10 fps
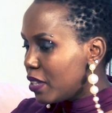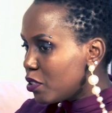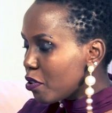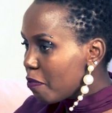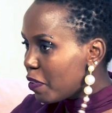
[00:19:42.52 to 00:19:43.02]

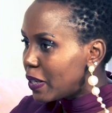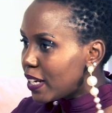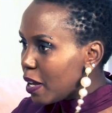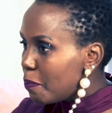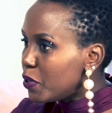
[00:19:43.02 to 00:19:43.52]
travel
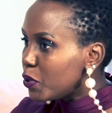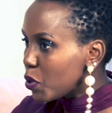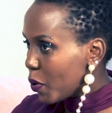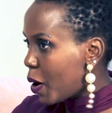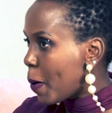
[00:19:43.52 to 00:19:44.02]
club you're
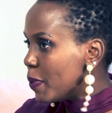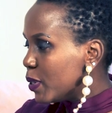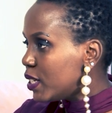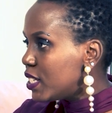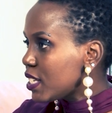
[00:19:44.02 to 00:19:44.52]
talking
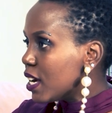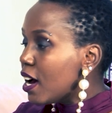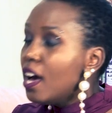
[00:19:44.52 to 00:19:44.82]
about,